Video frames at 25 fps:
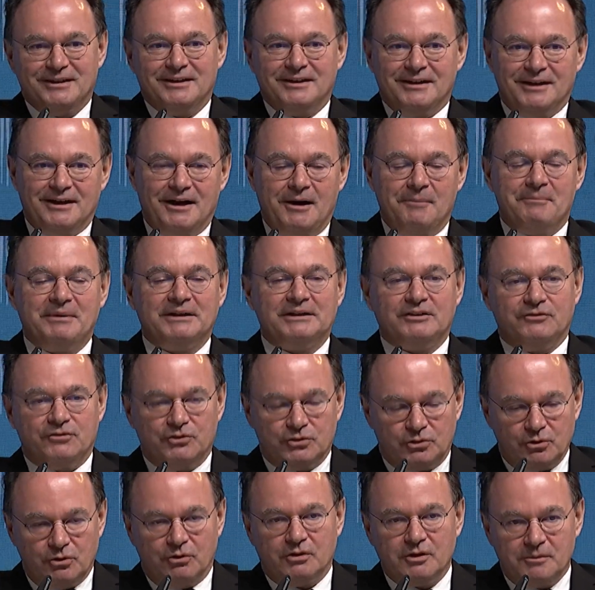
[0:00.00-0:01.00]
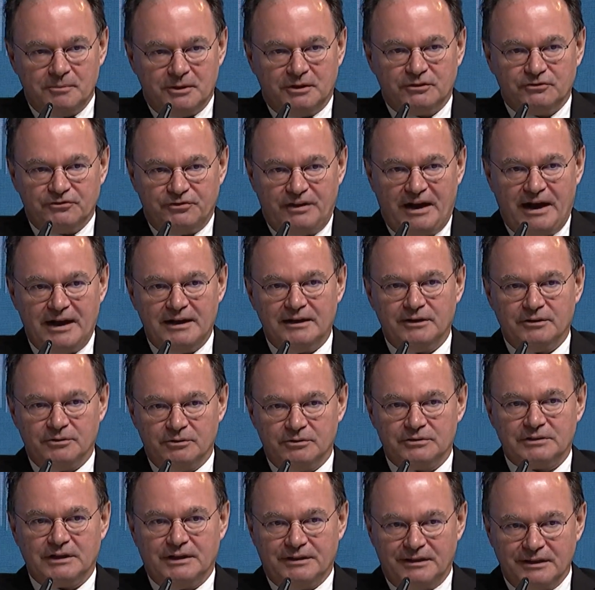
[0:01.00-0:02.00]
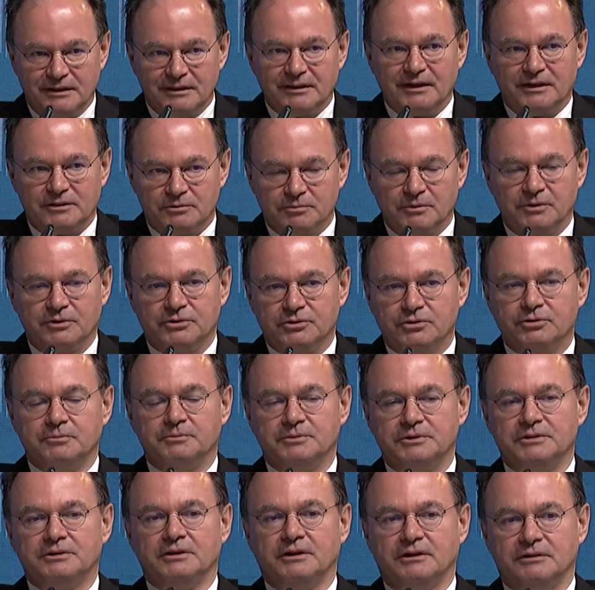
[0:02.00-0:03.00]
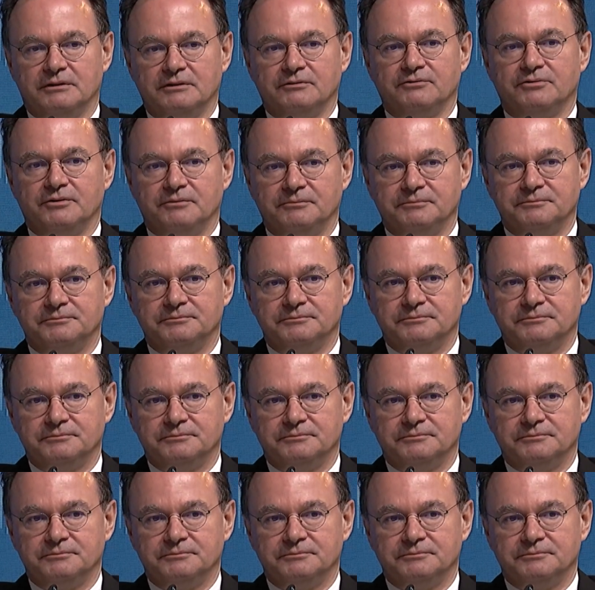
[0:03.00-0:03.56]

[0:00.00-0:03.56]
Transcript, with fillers: Uh, but if you're talking about values, I think that's where you should be starting from.